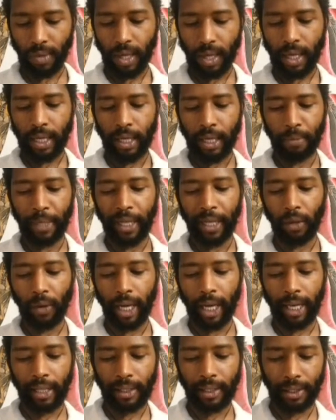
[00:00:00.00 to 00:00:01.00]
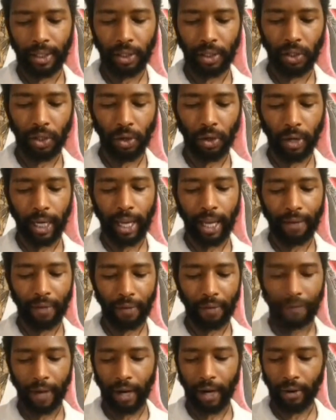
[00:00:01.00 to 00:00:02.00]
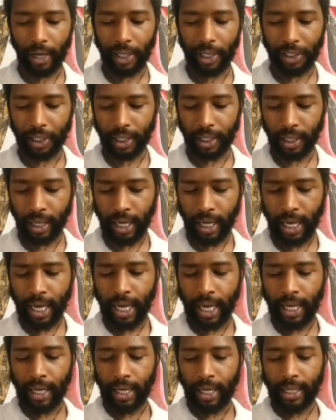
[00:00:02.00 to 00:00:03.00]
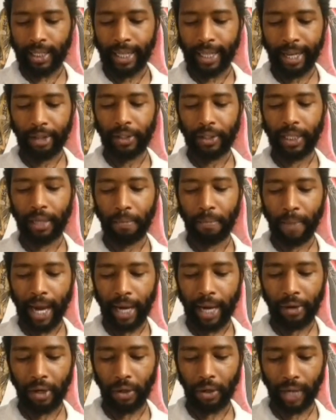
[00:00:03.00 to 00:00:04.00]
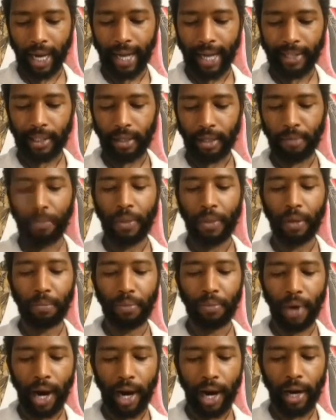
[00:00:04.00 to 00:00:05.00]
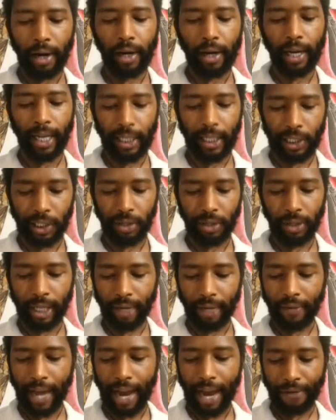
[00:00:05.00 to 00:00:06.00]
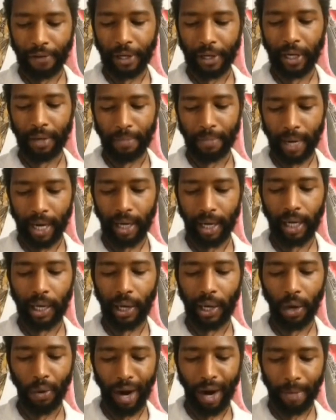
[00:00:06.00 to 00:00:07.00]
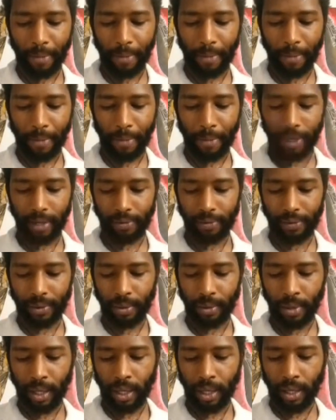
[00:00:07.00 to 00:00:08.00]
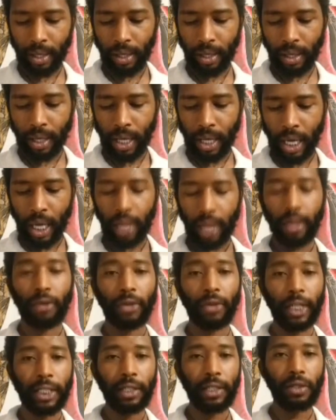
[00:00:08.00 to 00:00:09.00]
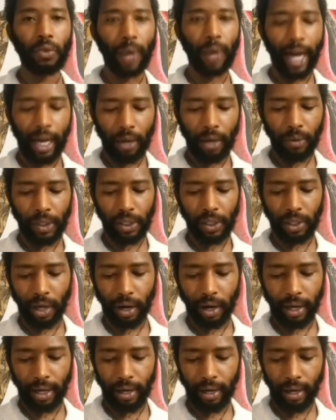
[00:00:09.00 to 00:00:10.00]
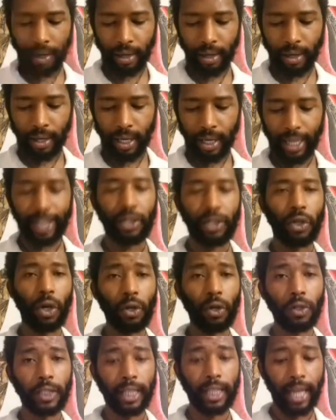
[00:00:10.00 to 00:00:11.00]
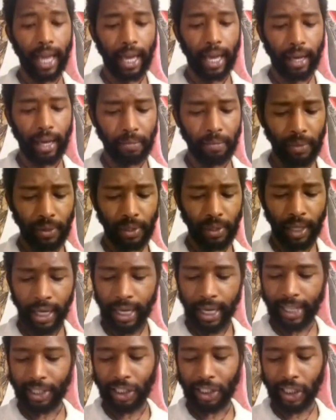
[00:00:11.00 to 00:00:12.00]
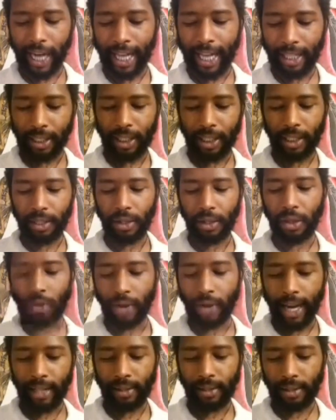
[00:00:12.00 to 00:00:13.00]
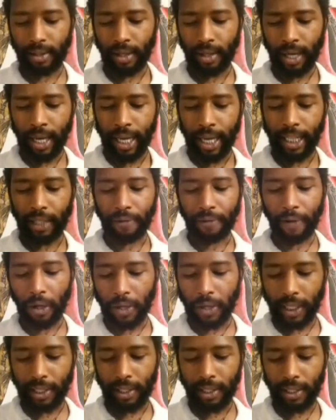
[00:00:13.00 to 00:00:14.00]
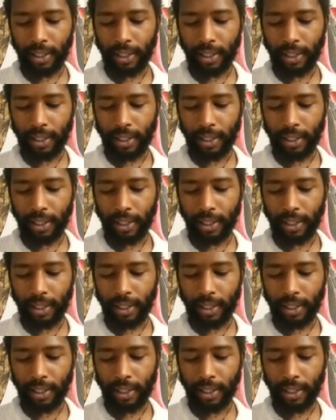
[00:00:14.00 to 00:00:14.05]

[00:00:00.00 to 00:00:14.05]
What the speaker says: In many ways, the story of the Federation tells in microcosm the broader history of African American cooperatives. The reasons why it was started, its goals and aims, its challenges and threats, its focus